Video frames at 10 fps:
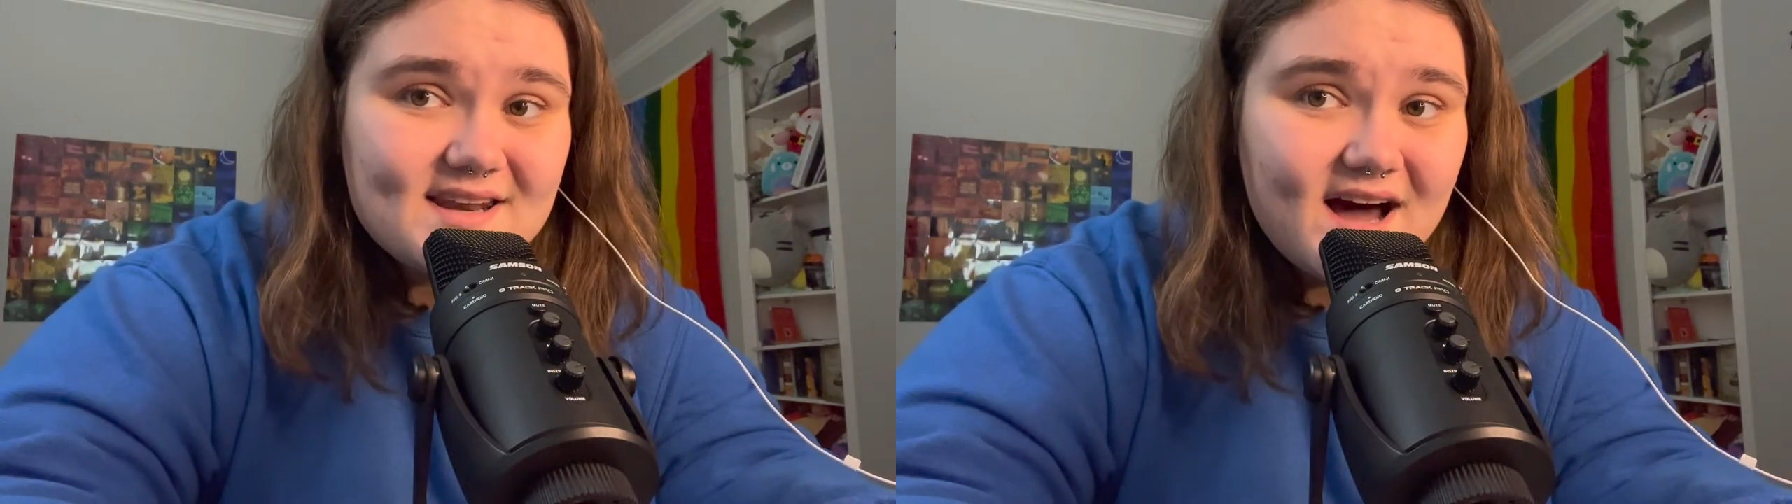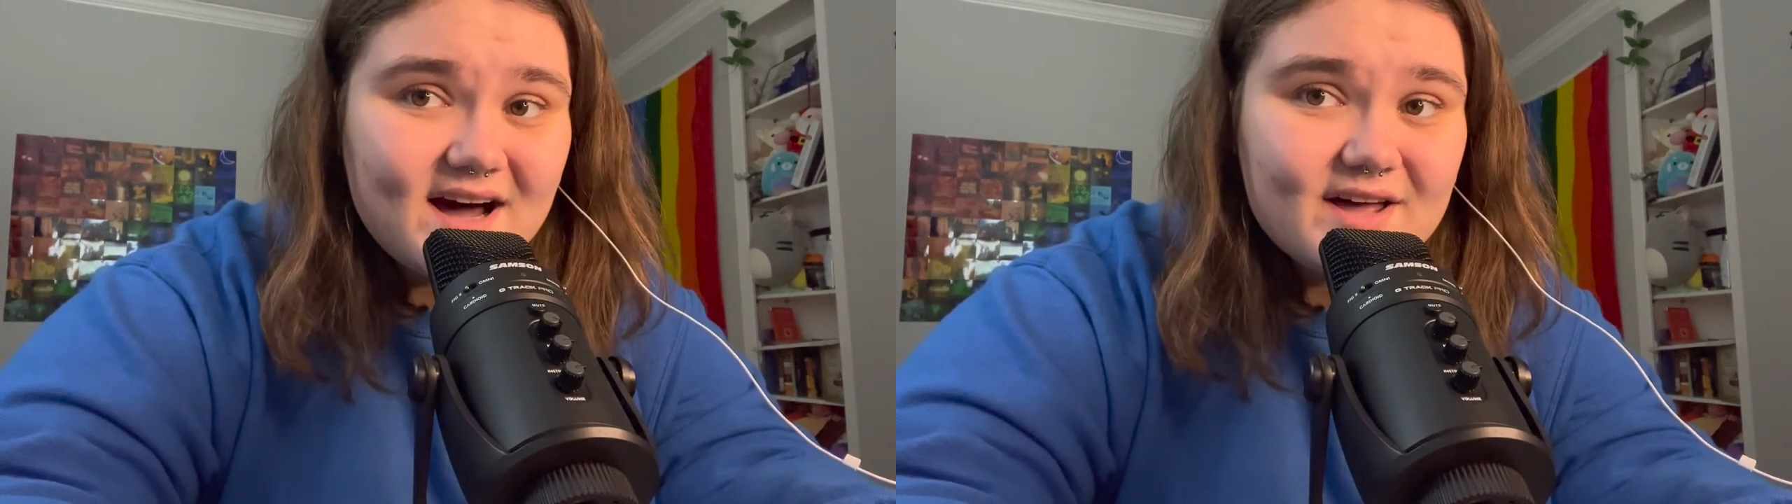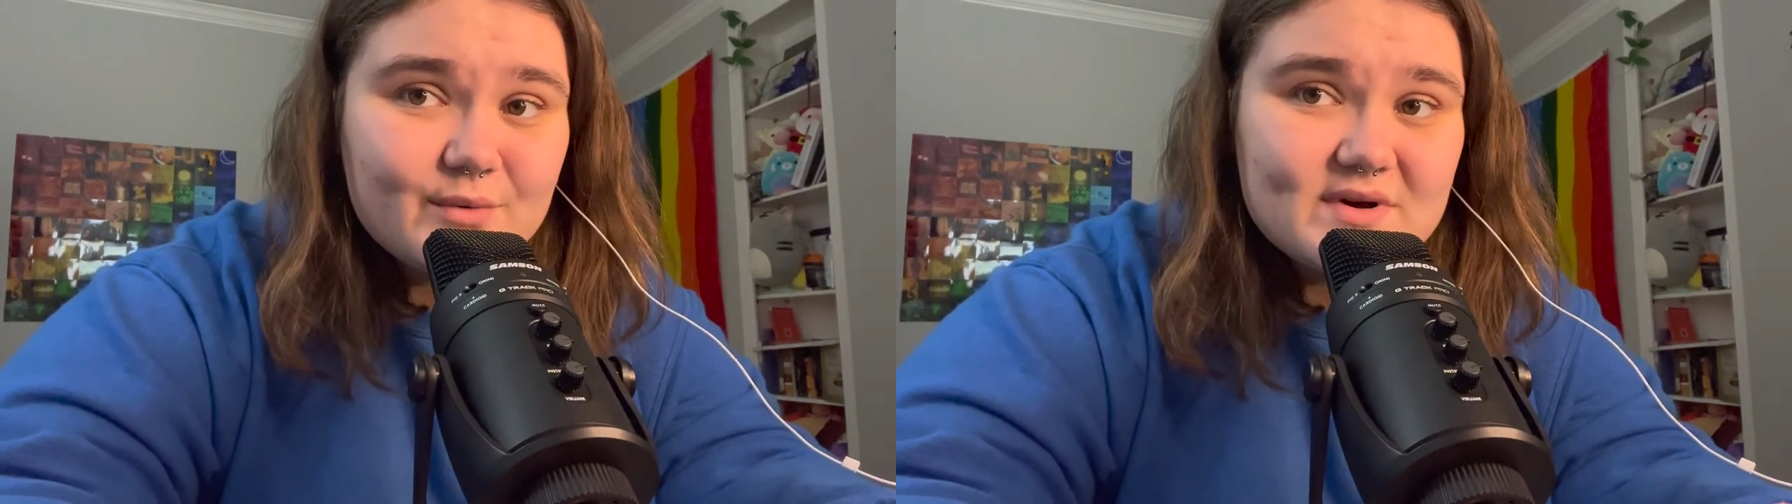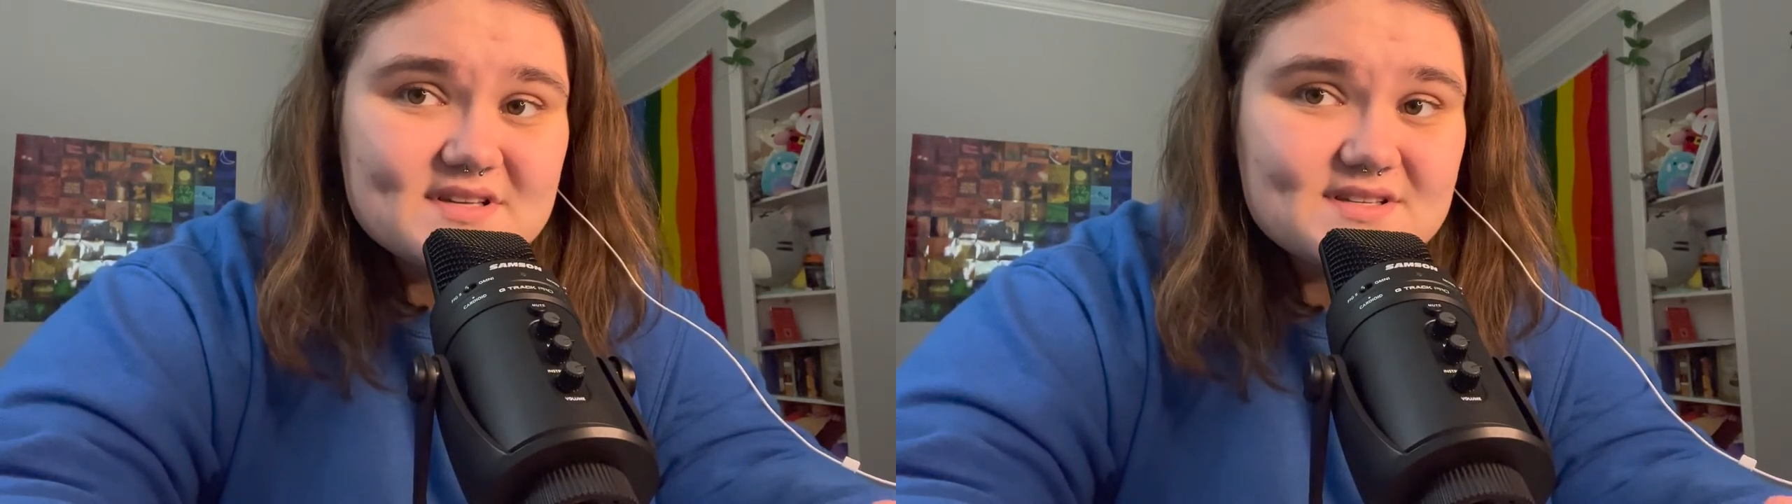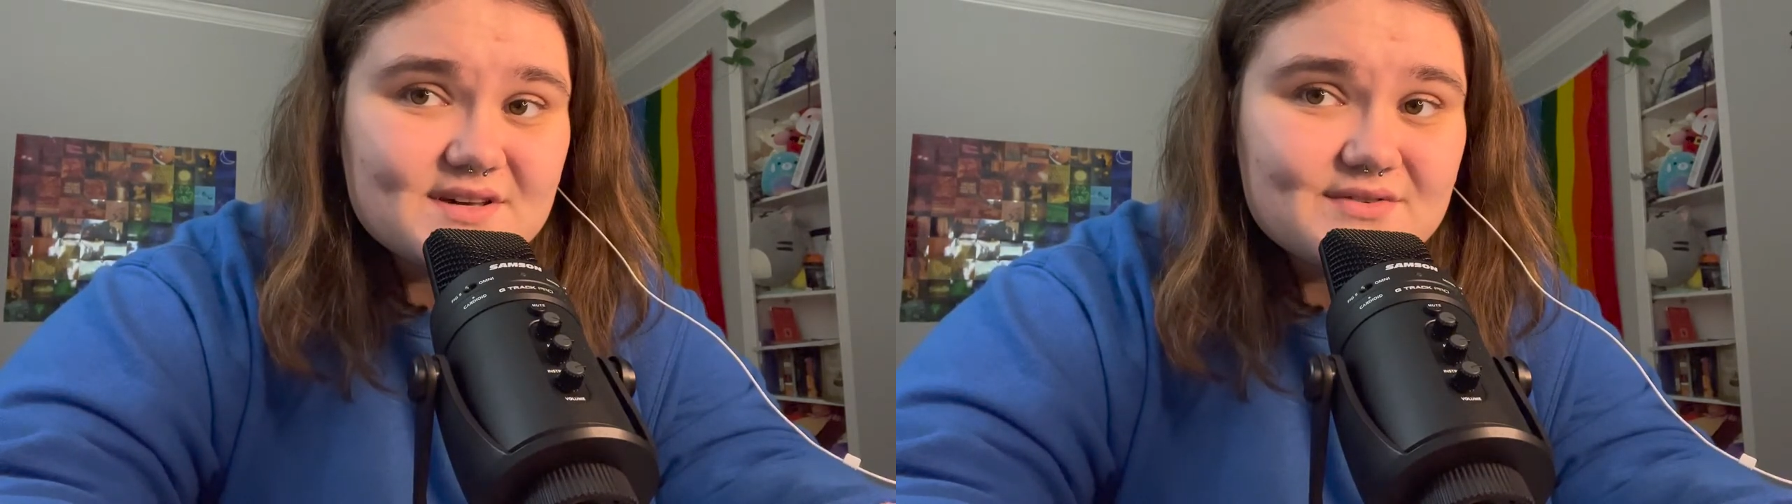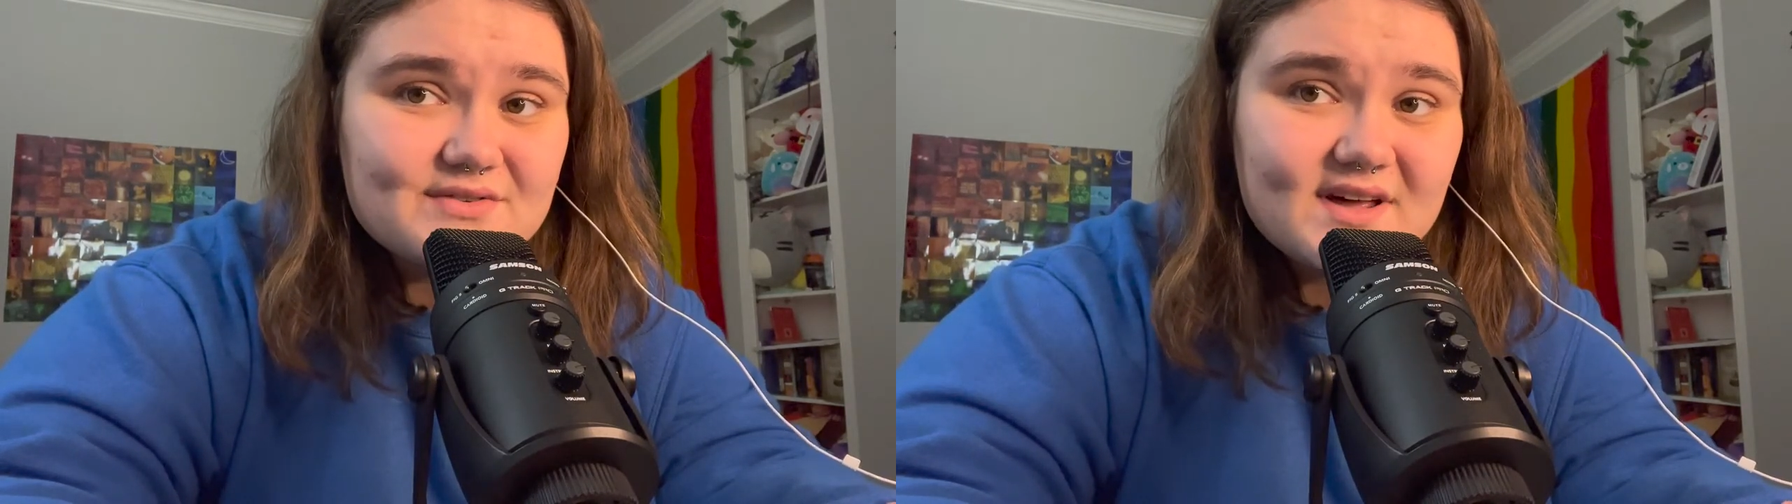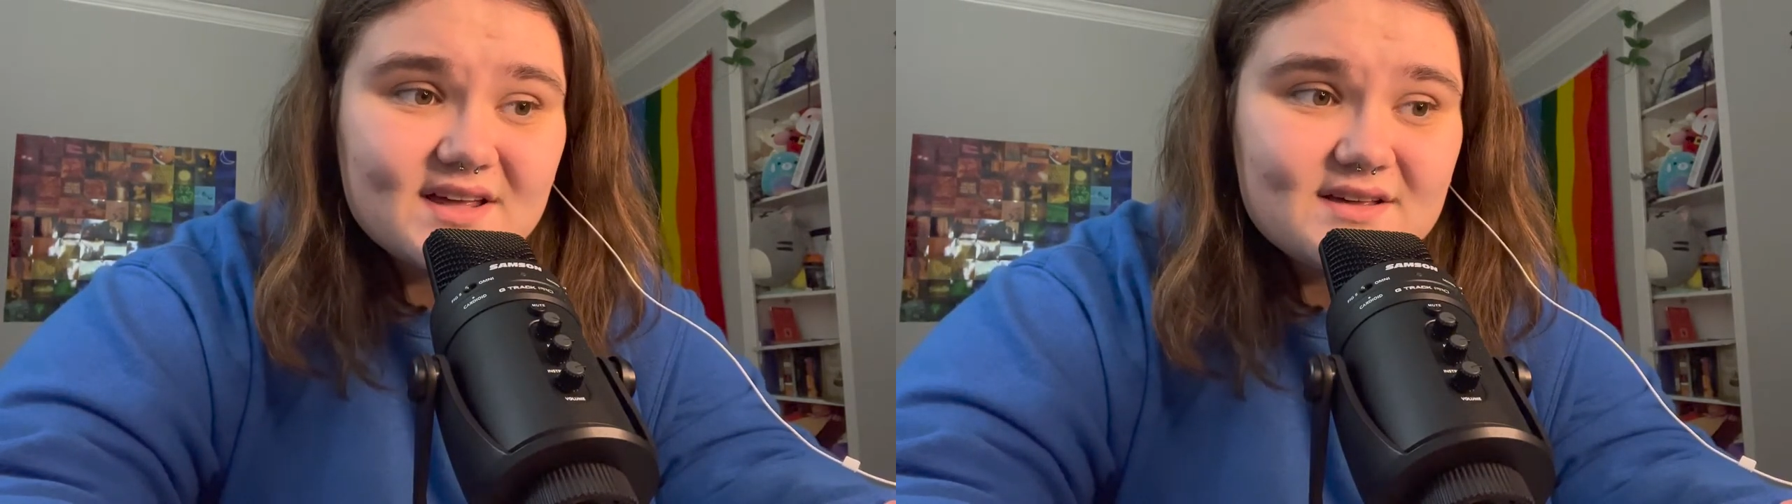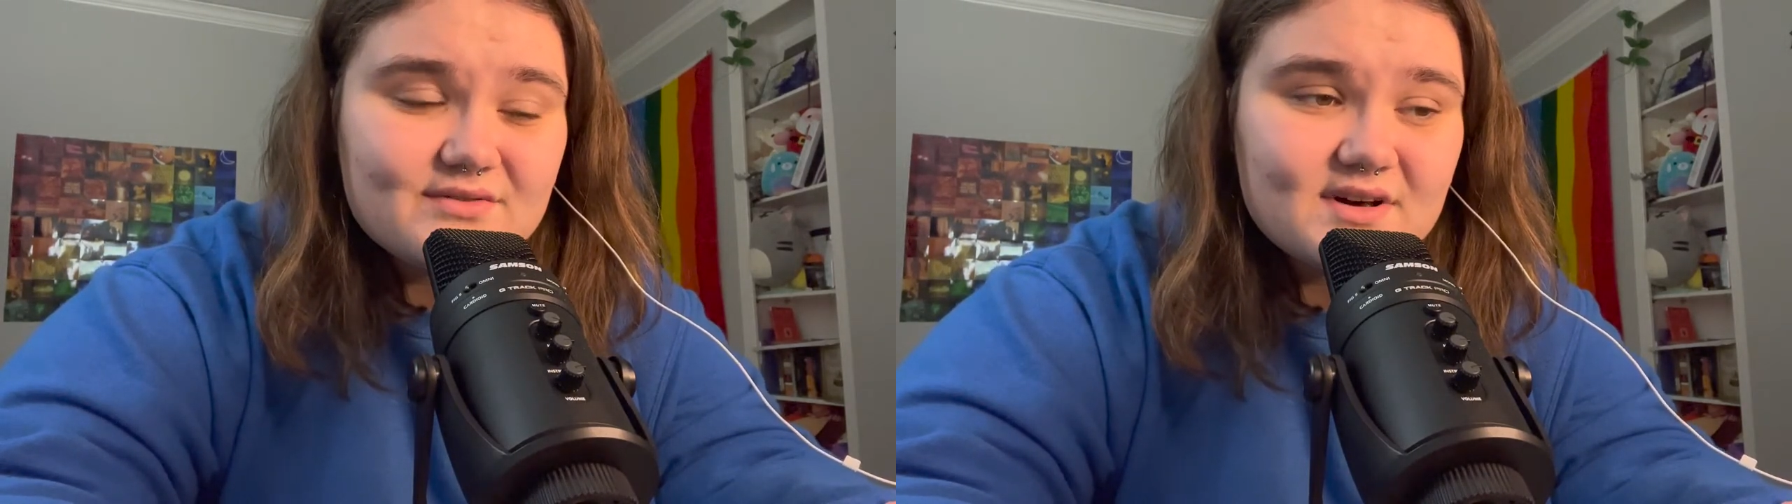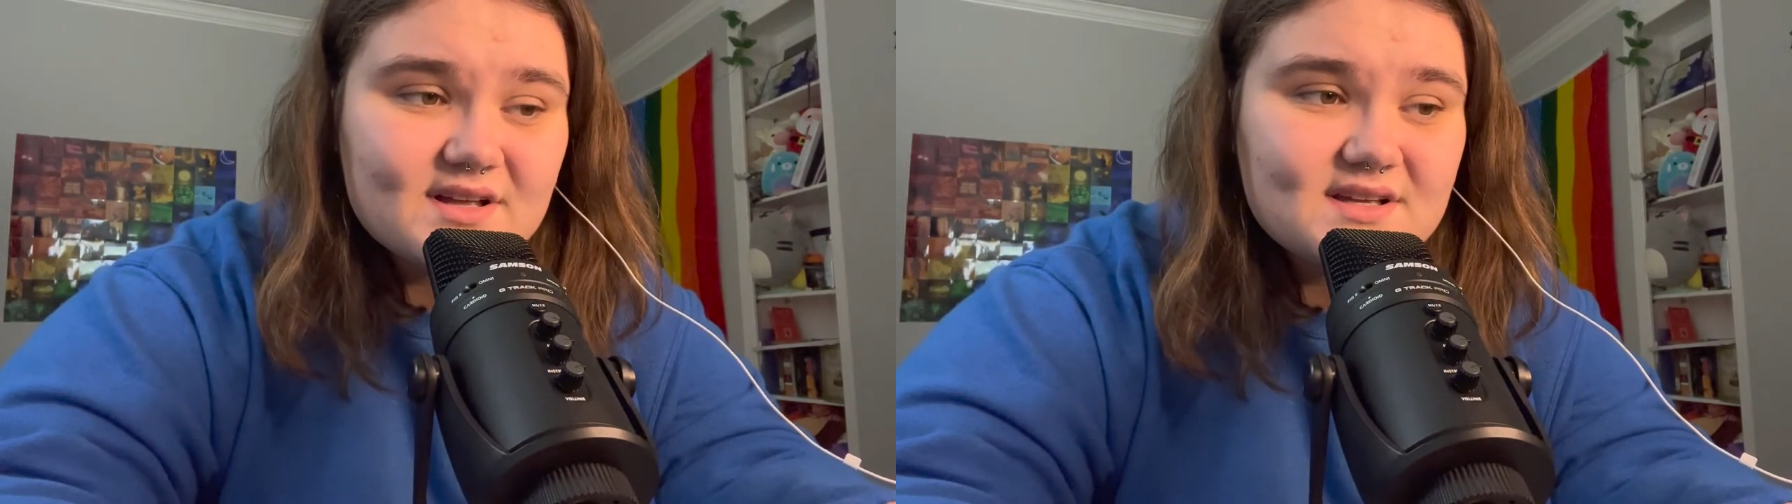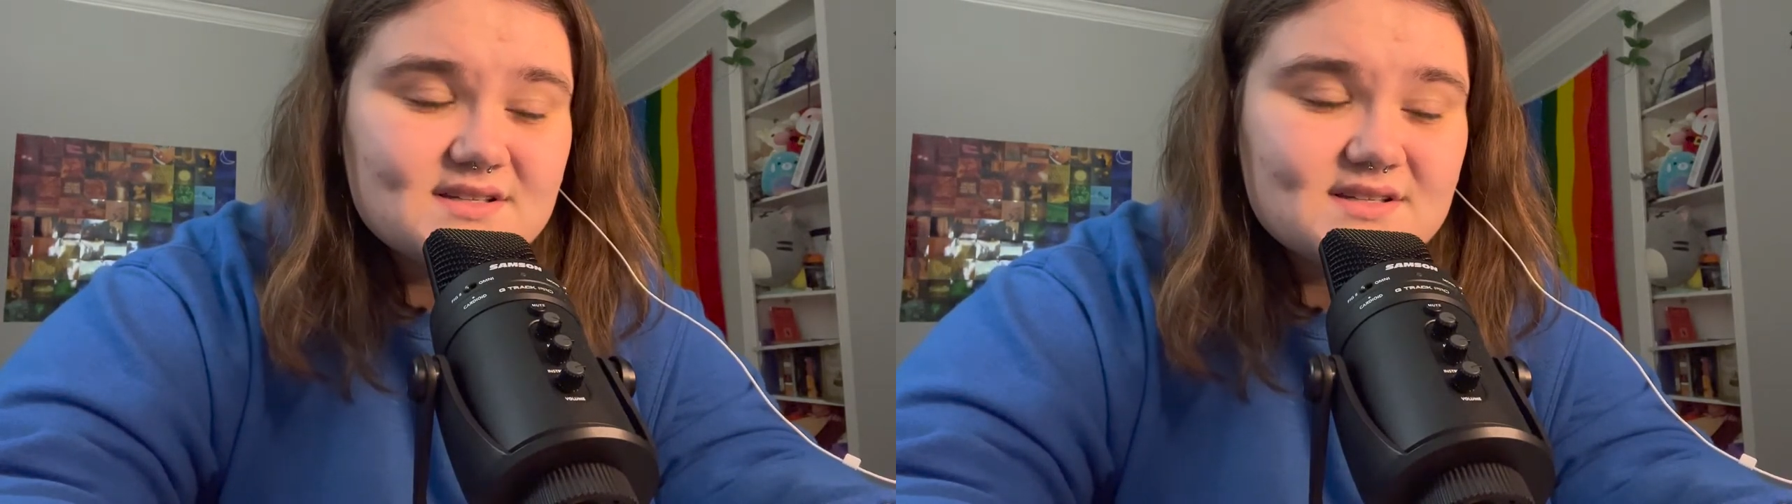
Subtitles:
I was your favorite.